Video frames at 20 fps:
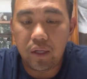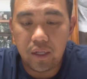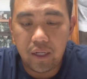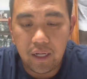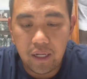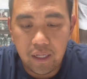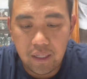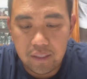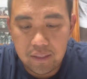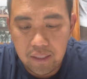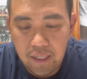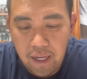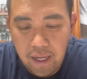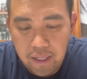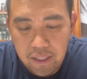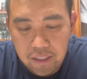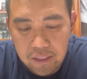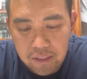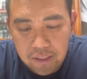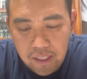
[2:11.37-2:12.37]
nice. I
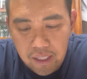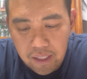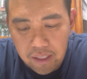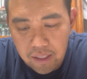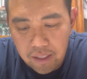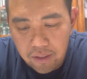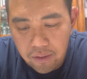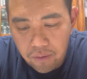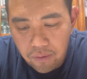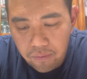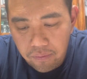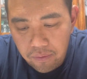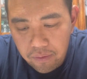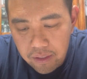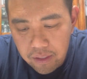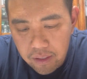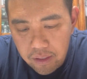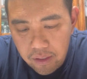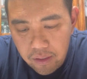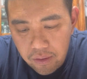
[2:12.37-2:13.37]
just can't get over
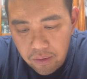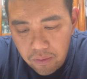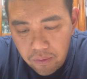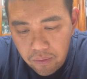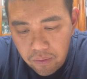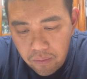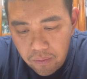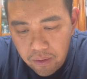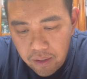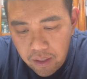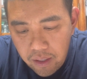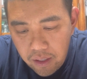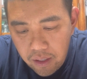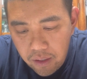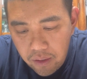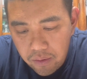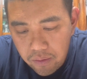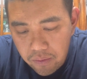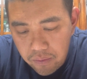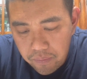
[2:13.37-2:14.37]
it.
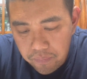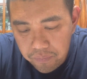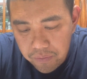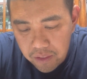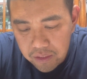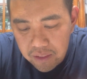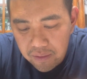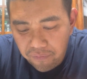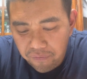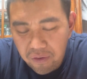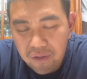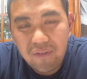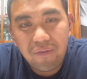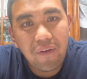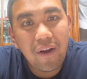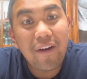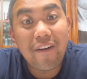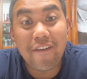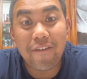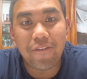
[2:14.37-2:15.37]
Wow. It just feels
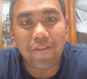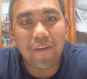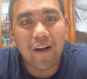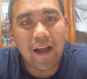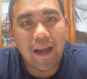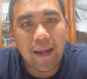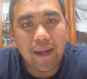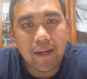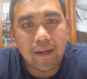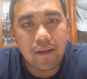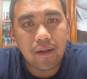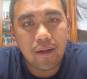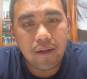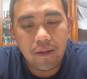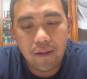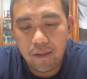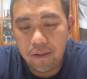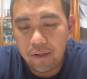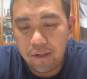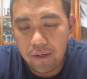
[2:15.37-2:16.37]
very fine,
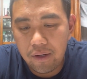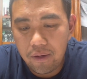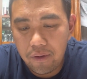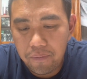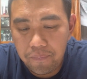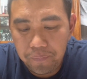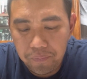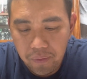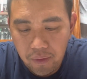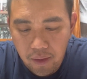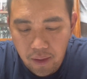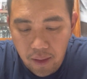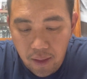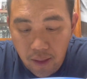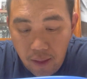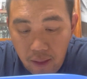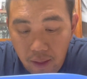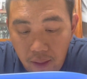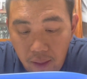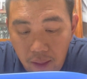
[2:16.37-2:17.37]
you know?
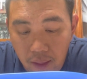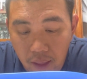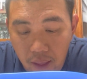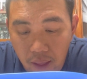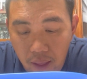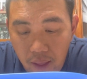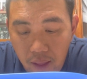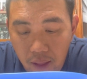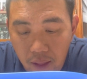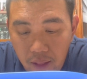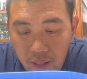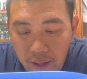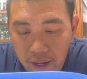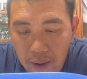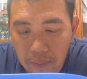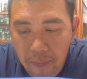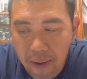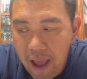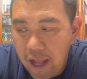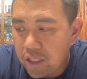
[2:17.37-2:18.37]
Like
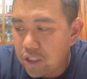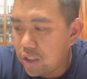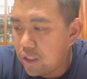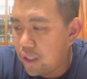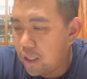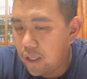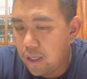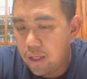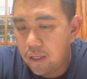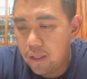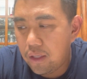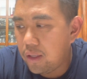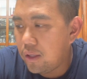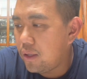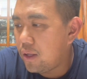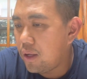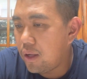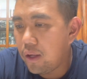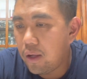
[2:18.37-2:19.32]
imagine...